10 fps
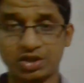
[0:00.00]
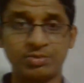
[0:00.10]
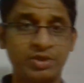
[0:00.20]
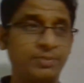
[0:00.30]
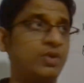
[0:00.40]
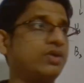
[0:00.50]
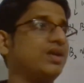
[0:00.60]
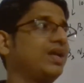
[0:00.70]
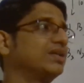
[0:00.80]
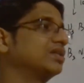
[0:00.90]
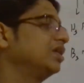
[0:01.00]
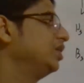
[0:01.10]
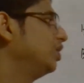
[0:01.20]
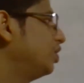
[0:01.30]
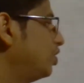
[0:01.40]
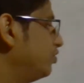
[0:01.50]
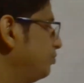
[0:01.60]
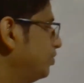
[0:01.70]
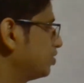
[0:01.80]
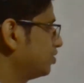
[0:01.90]
about bond length of
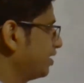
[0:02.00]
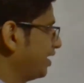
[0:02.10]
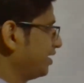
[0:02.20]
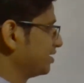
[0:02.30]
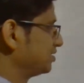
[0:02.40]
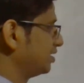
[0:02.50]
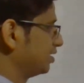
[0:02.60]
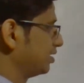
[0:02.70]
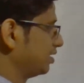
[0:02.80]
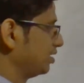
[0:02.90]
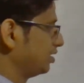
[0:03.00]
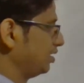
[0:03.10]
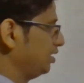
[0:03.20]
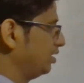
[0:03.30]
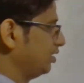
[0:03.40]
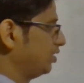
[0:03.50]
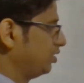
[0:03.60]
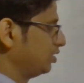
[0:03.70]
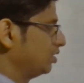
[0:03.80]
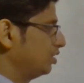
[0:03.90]
boron nitrogen in
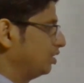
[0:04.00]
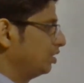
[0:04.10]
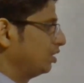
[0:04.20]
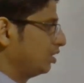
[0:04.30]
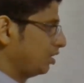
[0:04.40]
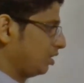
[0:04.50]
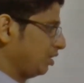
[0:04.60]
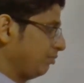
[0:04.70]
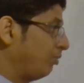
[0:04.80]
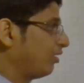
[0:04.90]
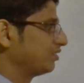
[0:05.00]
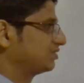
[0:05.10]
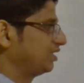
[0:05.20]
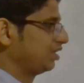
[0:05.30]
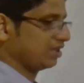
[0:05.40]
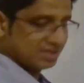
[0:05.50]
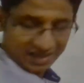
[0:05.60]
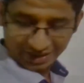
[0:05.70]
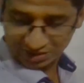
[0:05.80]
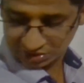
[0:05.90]
Borazine is
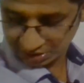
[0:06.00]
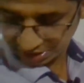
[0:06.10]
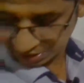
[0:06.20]
actually